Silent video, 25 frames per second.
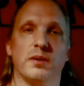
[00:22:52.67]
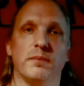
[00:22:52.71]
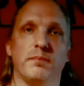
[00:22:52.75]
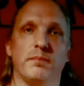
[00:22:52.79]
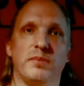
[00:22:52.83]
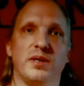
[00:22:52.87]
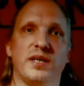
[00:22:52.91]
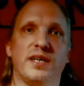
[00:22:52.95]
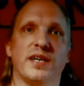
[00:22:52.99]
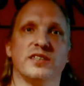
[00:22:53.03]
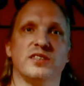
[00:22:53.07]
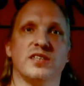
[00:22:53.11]

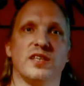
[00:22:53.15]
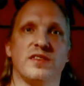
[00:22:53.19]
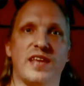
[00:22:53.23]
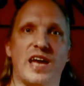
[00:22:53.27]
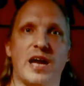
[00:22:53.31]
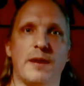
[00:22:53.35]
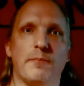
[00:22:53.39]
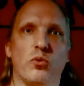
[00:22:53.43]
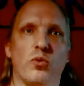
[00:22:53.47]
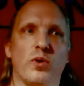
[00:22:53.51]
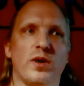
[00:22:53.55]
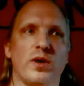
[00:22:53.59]
because at
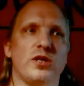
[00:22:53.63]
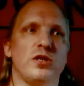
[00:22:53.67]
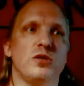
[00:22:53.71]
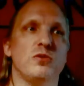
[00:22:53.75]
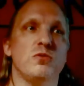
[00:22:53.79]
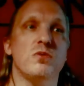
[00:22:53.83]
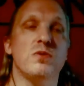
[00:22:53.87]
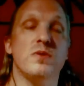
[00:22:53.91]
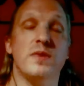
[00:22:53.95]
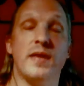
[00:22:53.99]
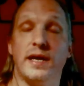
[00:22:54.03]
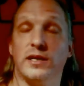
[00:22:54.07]
that point,
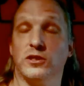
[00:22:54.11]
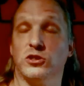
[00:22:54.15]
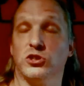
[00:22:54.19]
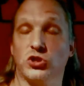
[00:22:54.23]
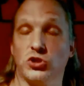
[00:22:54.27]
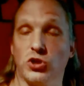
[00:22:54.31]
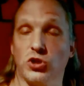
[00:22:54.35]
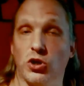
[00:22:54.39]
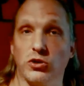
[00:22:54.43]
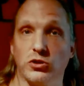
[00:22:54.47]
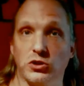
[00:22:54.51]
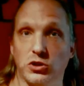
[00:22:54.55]
you then
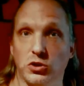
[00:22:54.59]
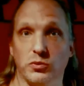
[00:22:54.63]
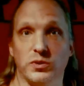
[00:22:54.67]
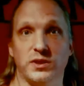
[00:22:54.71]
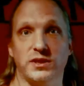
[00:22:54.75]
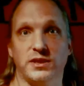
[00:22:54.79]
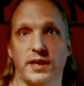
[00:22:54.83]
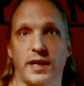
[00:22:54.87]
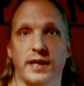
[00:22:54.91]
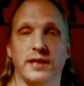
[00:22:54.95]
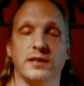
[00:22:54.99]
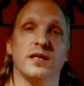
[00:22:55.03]
start to
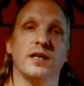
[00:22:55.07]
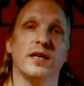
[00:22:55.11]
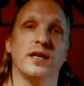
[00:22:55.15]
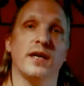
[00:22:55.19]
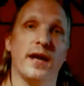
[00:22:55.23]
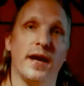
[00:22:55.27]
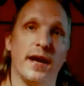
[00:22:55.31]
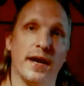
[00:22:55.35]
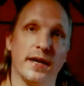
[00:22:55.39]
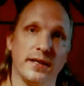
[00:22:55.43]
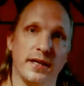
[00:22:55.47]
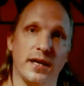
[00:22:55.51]
resent
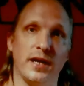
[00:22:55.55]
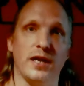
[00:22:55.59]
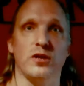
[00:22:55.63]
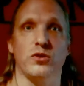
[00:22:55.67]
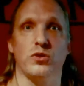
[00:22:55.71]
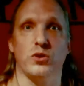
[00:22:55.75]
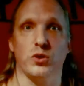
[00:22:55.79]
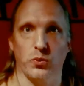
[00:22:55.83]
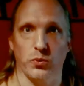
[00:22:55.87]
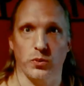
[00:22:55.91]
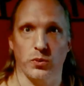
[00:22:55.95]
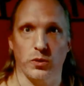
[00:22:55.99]
and hate
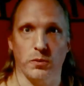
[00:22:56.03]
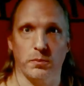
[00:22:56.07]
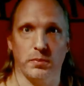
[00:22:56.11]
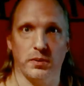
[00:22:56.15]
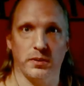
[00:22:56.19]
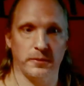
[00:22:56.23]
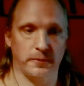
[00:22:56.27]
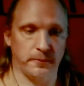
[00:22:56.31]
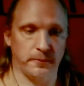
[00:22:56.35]
the group.